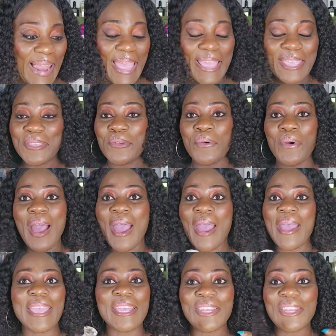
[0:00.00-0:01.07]
like you
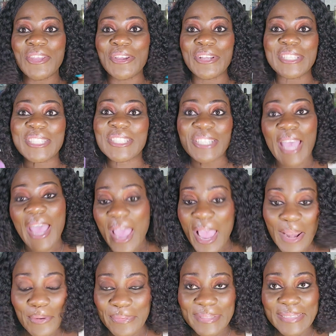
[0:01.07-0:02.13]
are in your
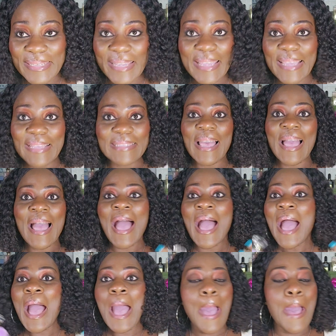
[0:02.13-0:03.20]
childhood days,
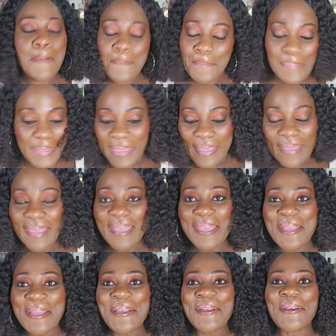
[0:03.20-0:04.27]
happy,
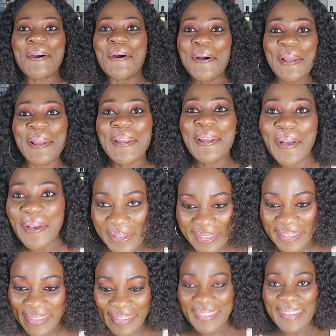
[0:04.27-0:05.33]
go
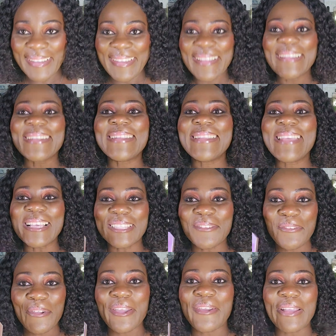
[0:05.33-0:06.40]
lucky. This
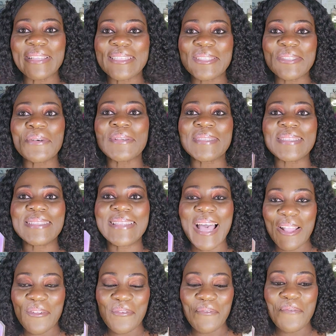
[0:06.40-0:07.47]
fragrance does
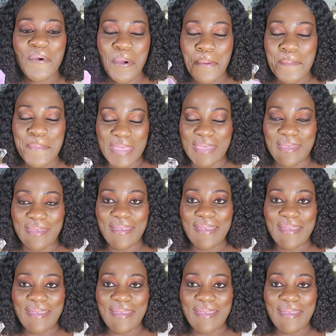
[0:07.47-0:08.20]
that for me.